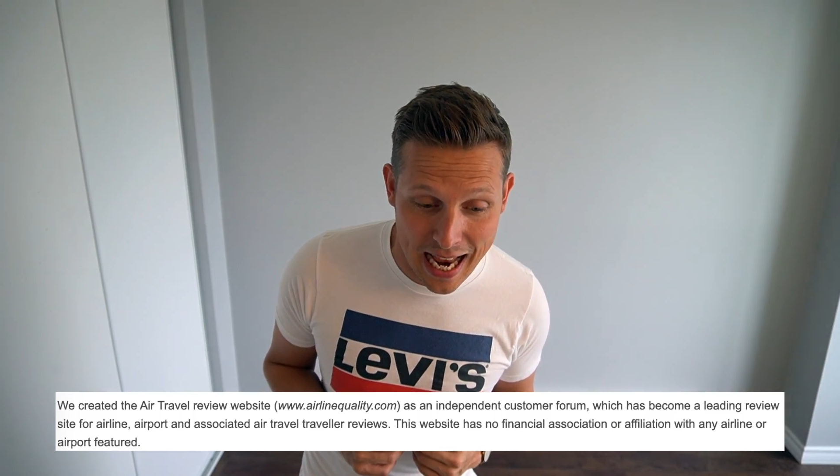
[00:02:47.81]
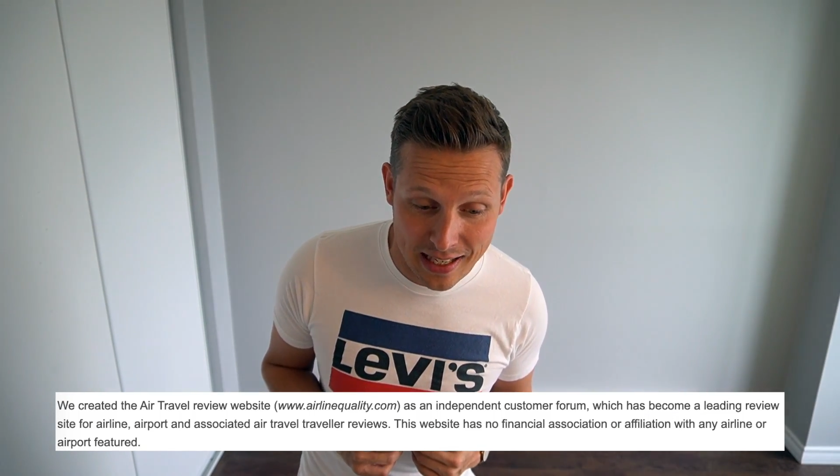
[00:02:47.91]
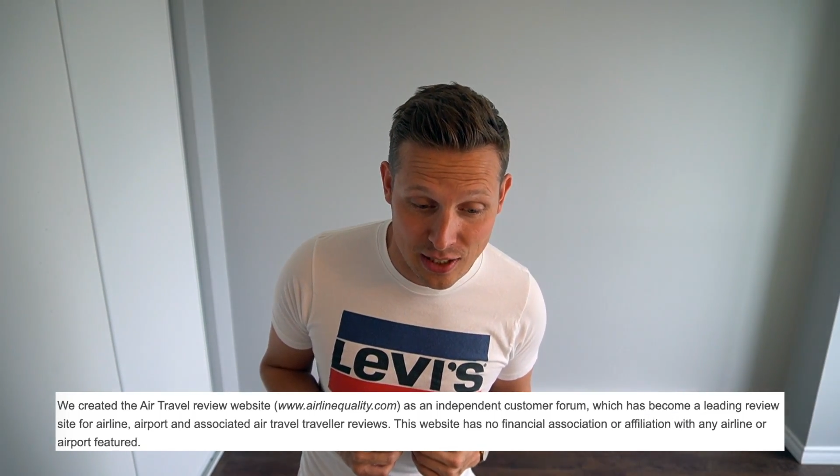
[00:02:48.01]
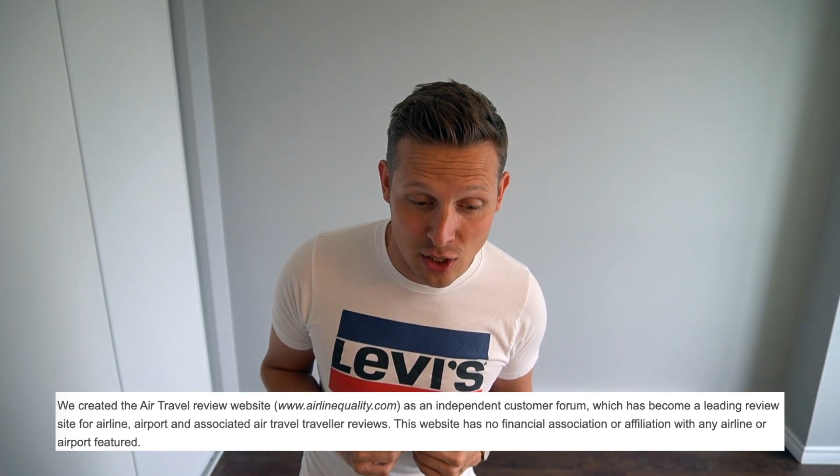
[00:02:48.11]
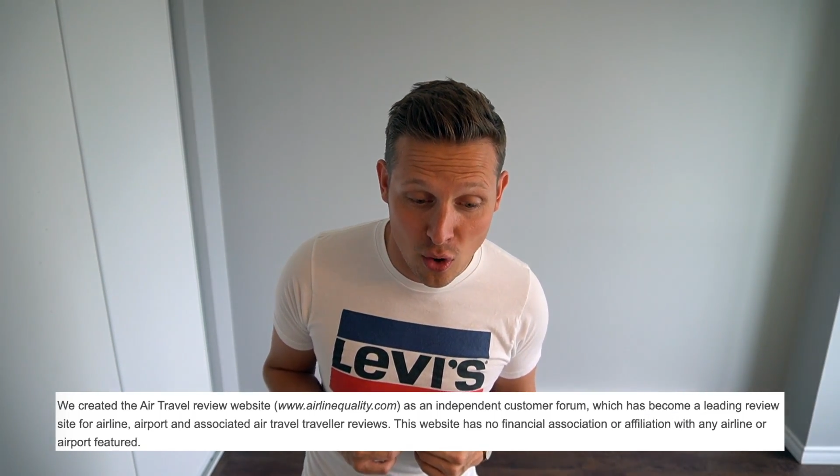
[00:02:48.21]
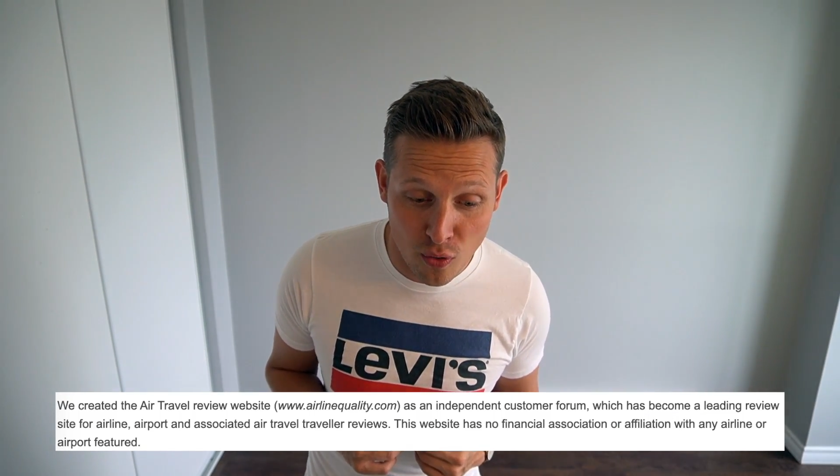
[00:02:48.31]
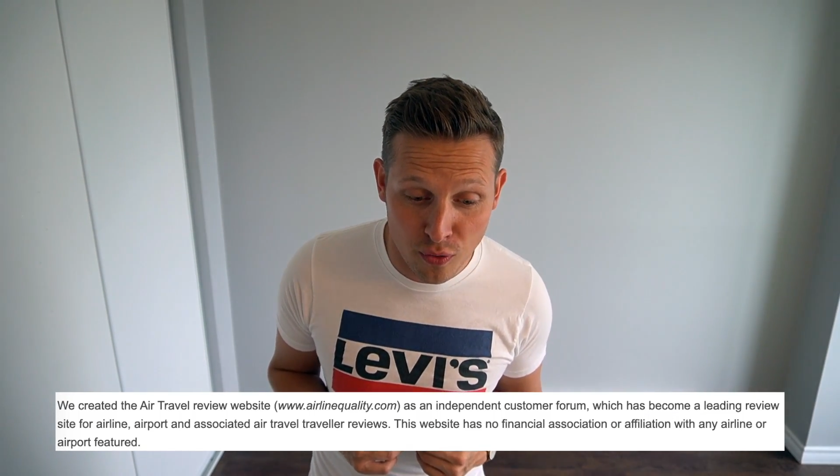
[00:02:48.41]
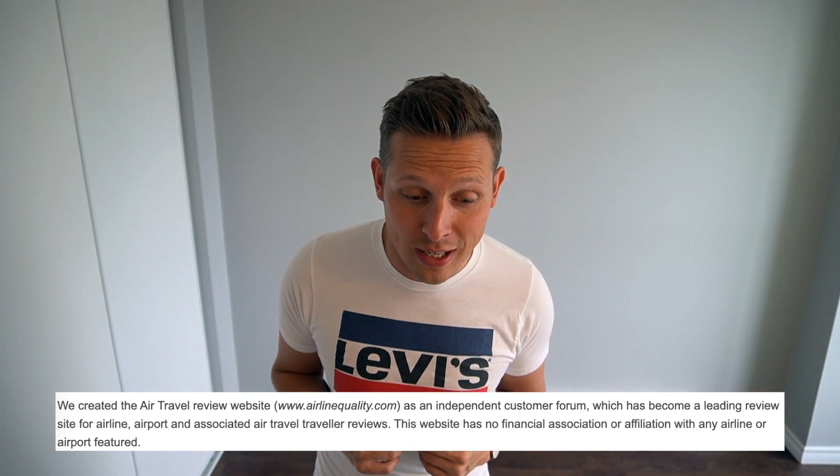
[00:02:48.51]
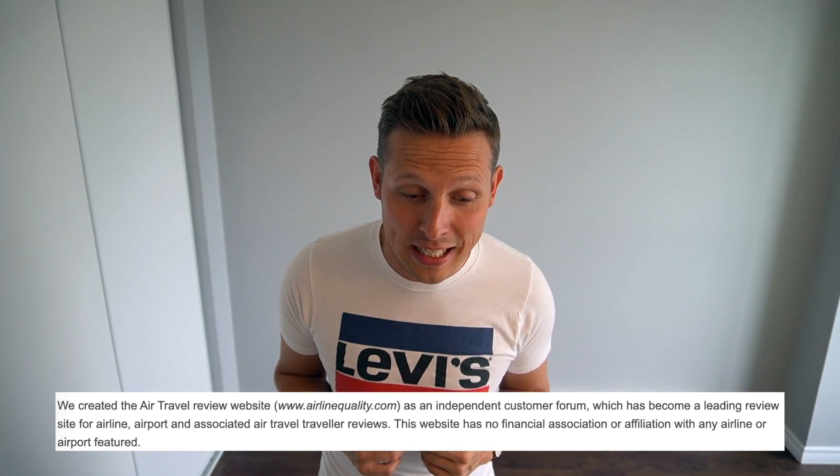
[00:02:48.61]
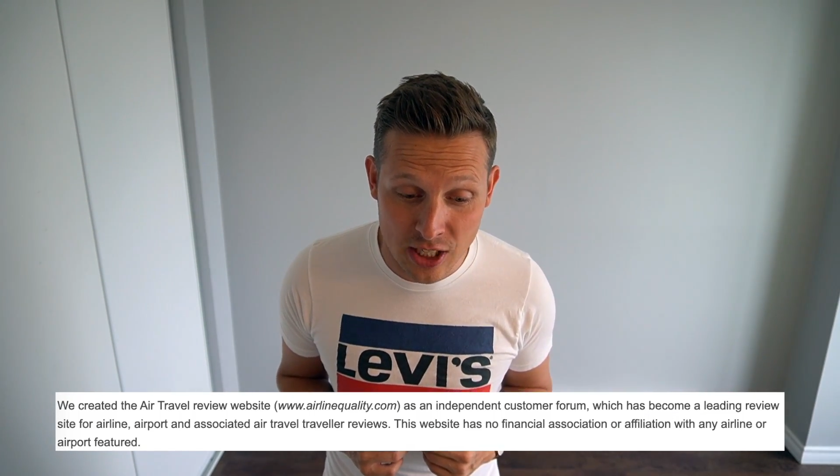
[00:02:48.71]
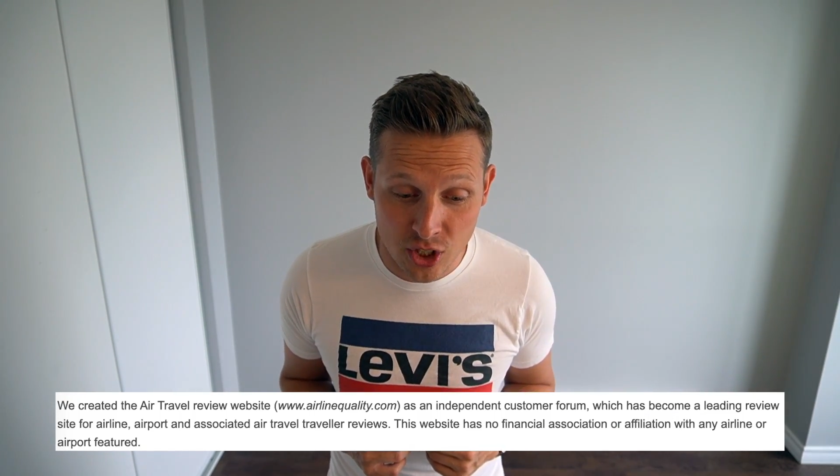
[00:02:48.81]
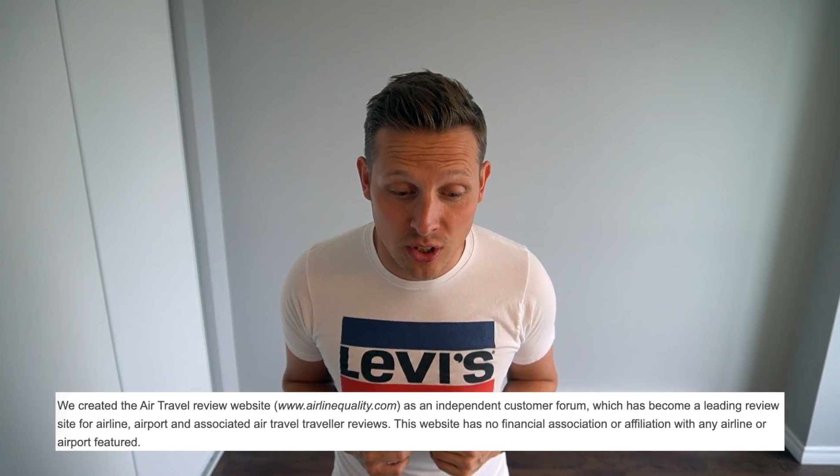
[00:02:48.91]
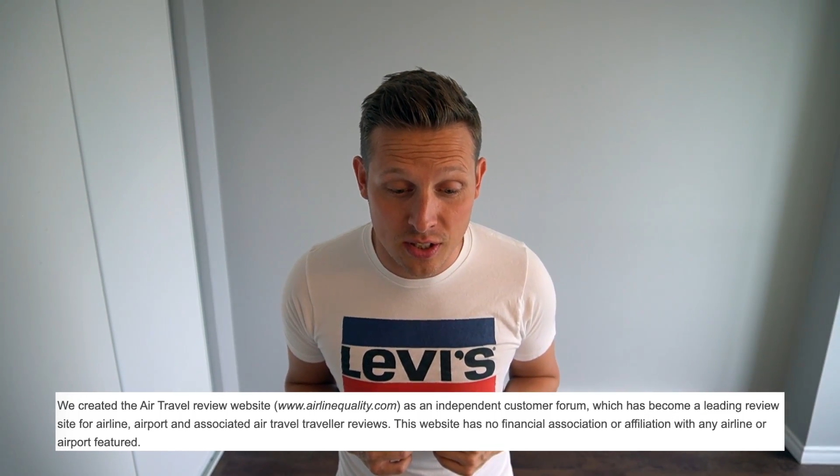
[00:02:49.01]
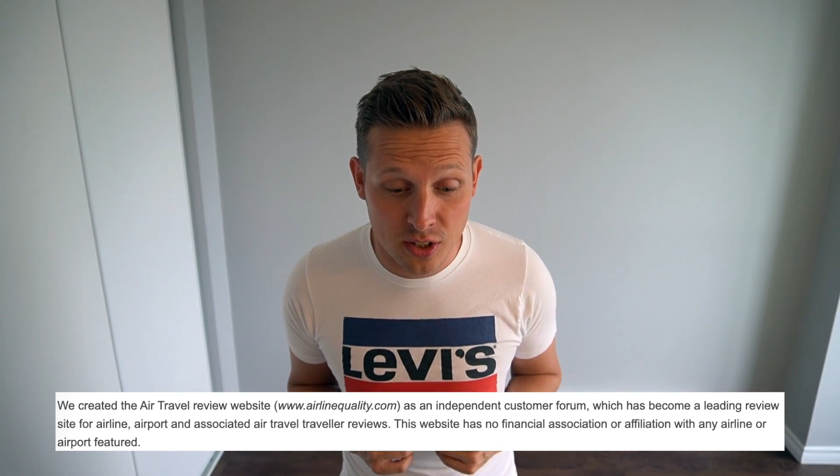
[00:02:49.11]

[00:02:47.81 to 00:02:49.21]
has no financial